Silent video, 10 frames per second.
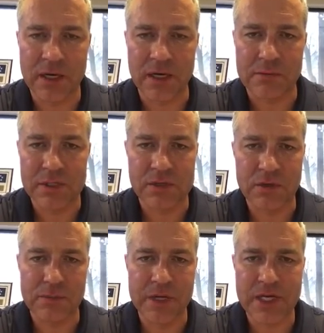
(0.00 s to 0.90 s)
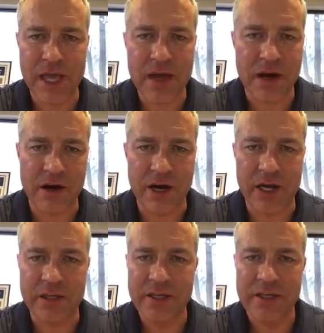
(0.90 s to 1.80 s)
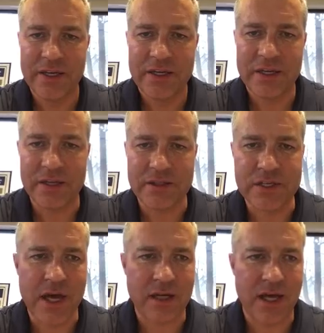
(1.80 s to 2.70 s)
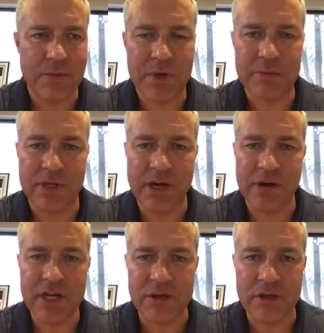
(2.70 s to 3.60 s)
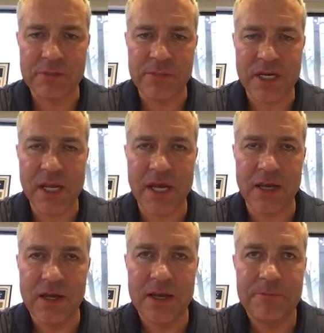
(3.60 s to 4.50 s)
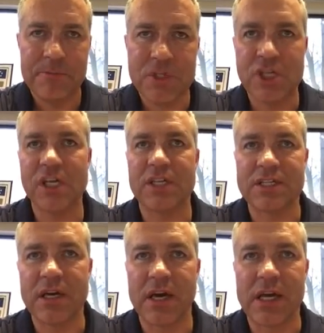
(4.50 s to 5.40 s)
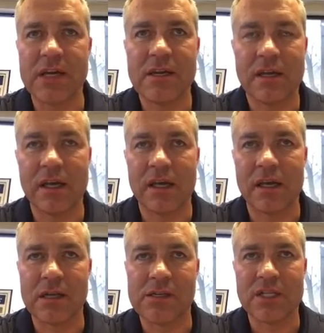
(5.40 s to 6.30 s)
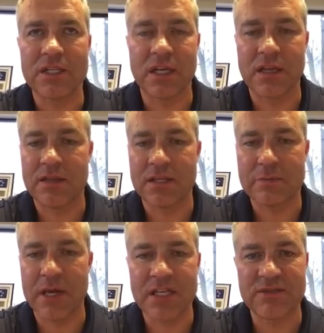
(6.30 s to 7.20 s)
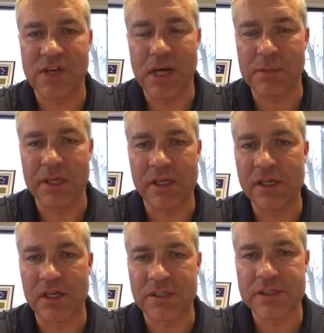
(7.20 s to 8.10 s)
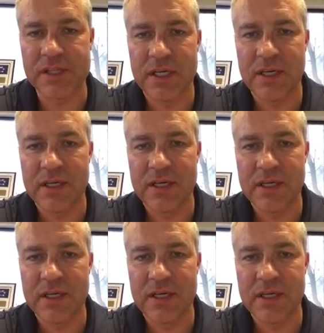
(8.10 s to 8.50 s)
Missoula, Montana area, there's not a lot of people there either, and yet she has done in just the space of a couple of years